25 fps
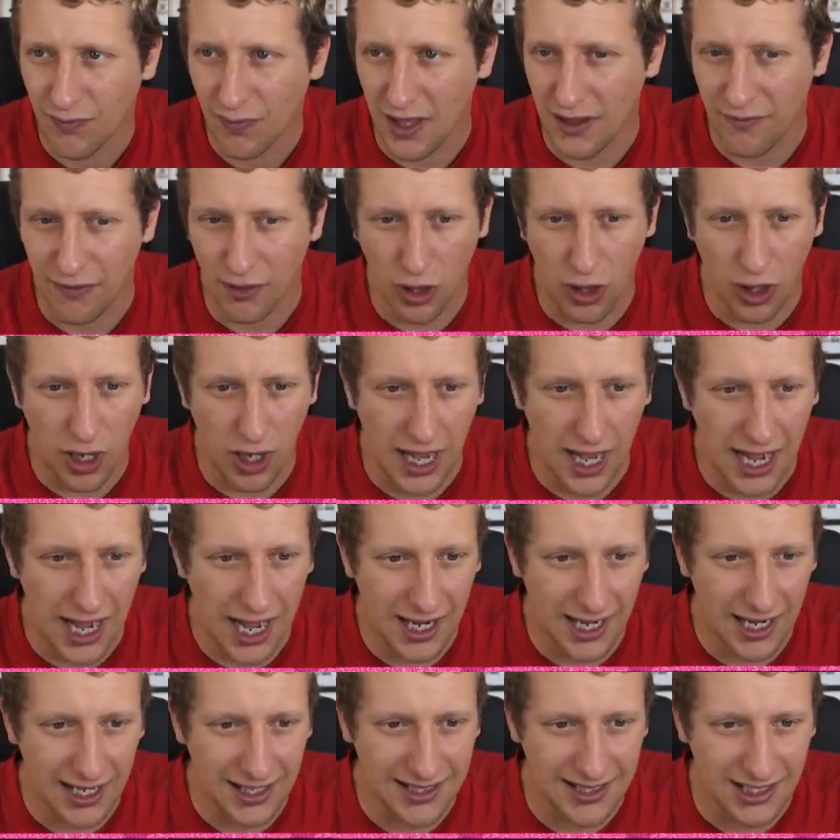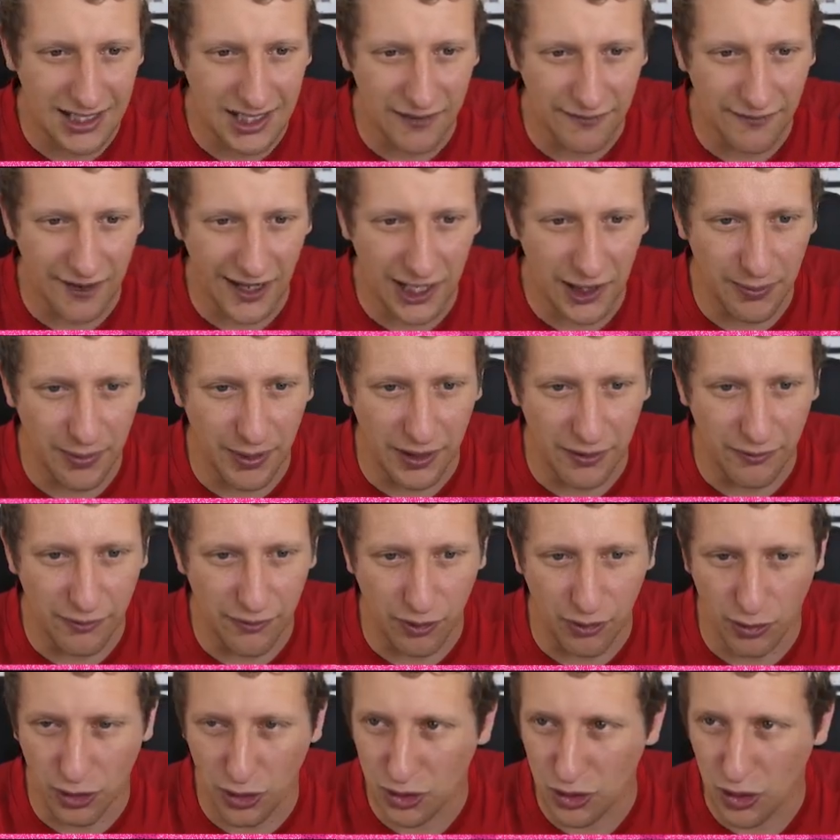lot of highlights are developing from
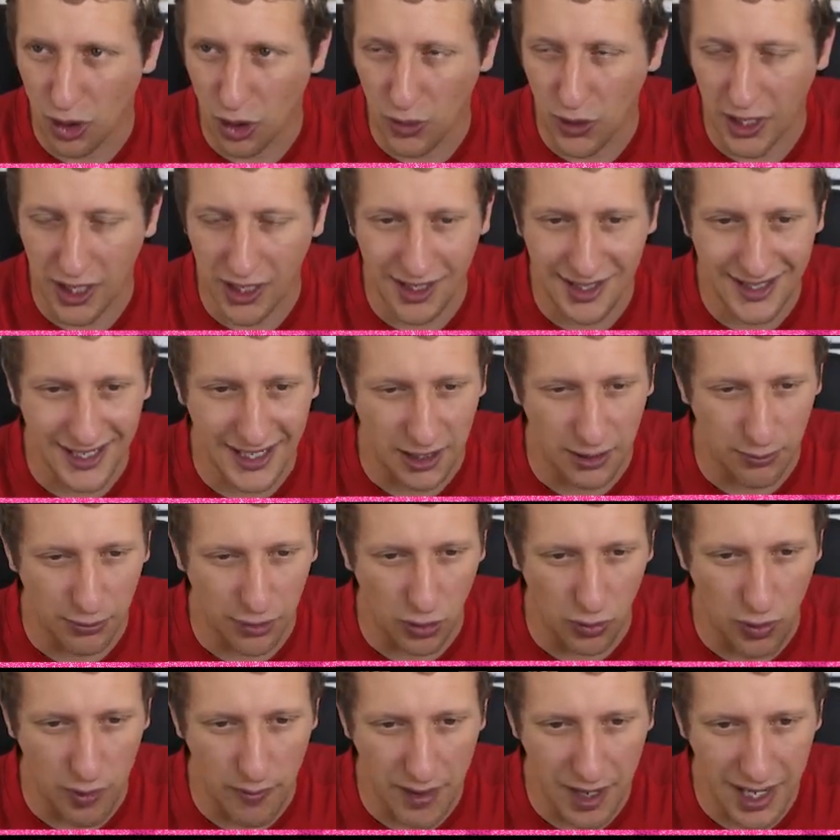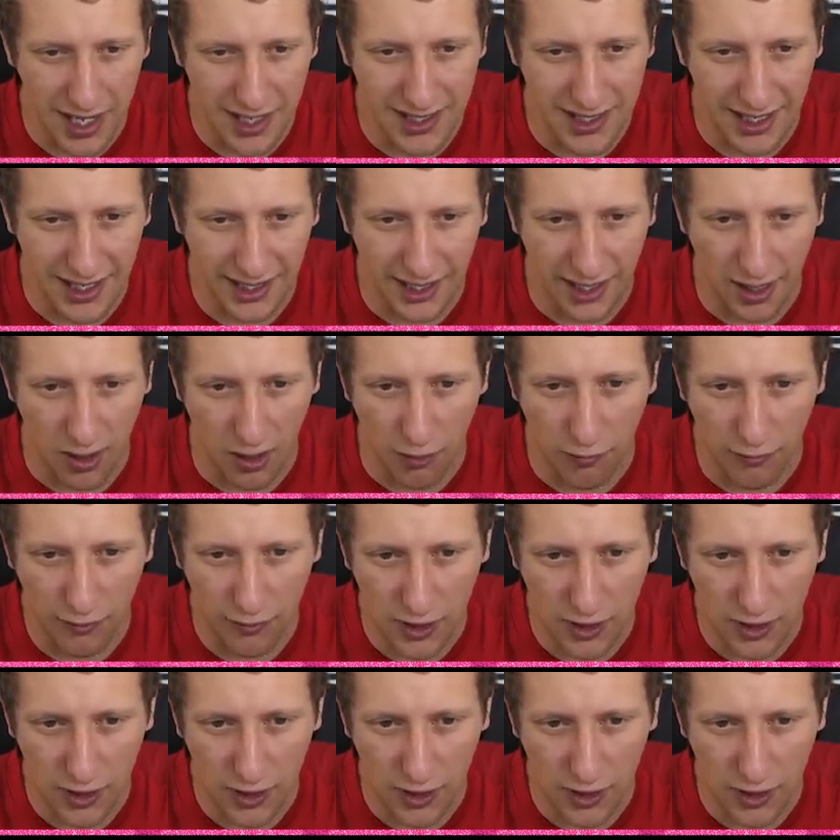us not winning the second ball. We may take it off.